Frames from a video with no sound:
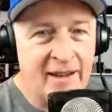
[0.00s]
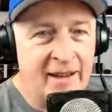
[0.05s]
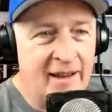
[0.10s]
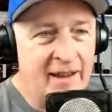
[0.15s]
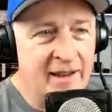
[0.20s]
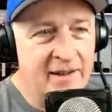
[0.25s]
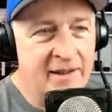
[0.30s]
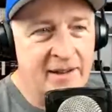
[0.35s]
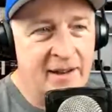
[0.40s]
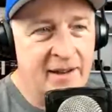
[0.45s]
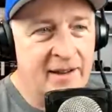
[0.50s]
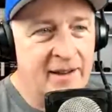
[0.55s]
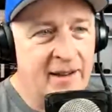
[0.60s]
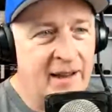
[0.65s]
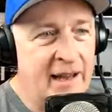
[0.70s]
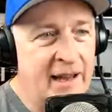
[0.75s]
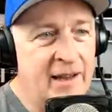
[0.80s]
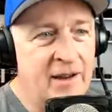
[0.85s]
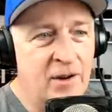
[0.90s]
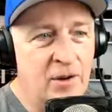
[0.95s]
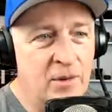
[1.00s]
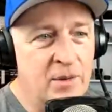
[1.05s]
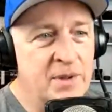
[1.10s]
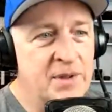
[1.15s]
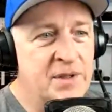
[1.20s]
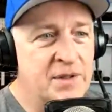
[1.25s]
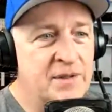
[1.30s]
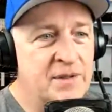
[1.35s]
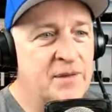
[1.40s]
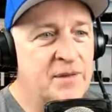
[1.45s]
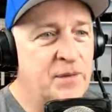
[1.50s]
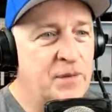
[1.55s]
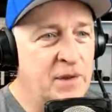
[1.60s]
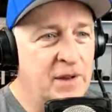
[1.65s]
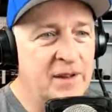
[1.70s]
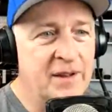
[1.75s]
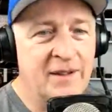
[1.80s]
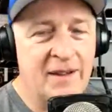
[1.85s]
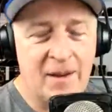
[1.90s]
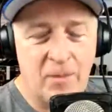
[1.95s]
And I always
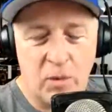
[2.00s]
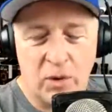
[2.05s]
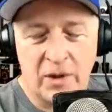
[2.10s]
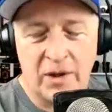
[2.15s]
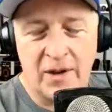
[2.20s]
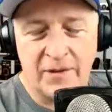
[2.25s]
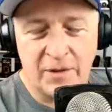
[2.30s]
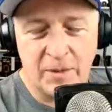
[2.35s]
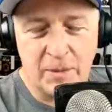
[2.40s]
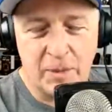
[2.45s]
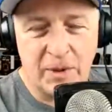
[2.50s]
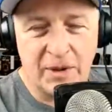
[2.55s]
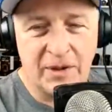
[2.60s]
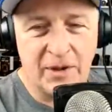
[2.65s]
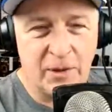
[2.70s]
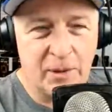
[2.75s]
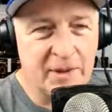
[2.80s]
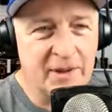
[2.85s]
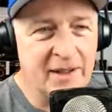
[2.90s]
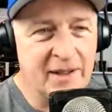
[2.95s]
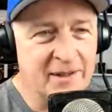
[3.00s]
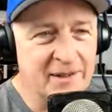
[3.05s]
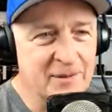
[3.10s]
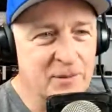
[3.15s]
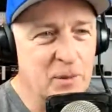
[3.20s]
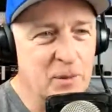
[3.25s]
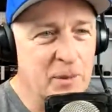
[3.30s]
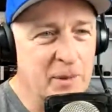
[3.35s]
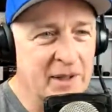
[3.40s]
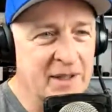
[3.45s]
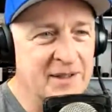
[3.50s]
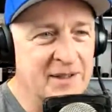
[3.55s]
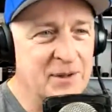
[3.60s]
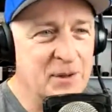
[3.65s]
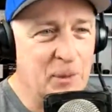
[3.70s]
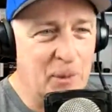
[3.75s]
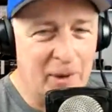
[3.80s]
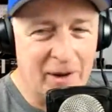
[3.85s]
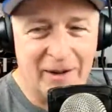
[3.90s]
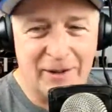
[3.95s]
feel a lot more comfortable knowing that when we get to
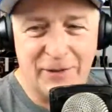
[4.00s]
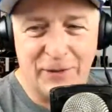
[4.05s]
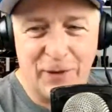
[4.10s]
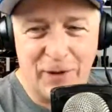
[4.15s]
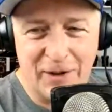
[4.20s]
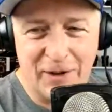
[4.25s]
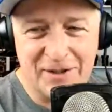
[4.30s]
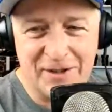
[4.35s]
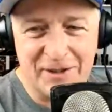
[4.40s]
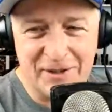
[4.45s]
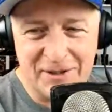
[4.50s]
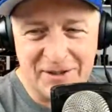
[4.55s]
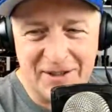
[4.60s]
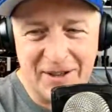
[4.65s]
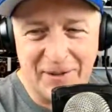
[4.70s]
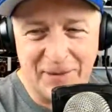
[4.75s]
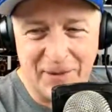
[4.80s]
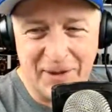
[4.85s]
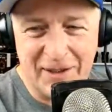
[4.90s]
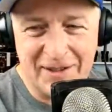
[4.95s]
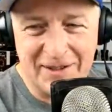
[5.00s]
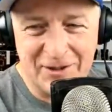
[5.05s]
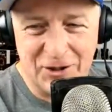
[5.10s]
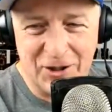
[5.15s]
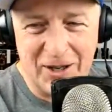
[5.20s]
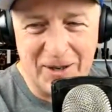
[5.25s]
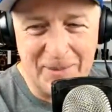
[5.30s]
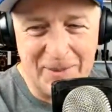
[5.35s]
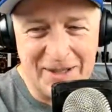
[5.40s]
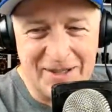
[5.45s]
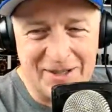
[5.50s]
the waterfalls and stuff that Jamie's